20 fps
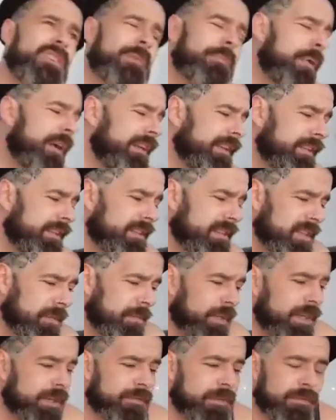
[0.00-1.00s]

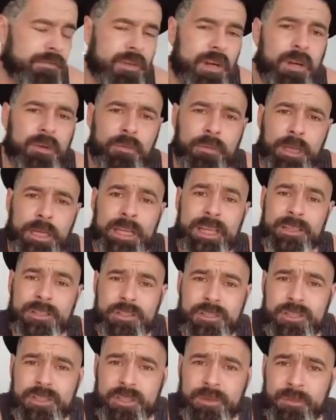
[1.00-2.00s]
a
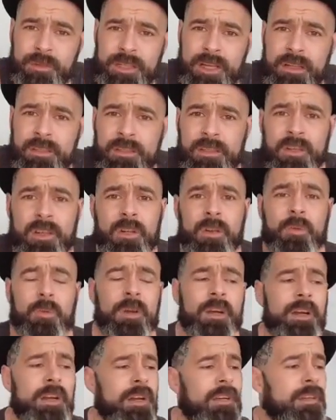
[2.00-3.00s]
relationship with alcohol
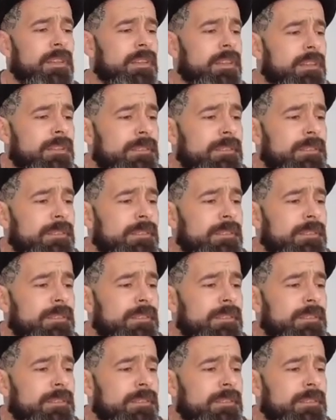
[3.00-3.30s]
where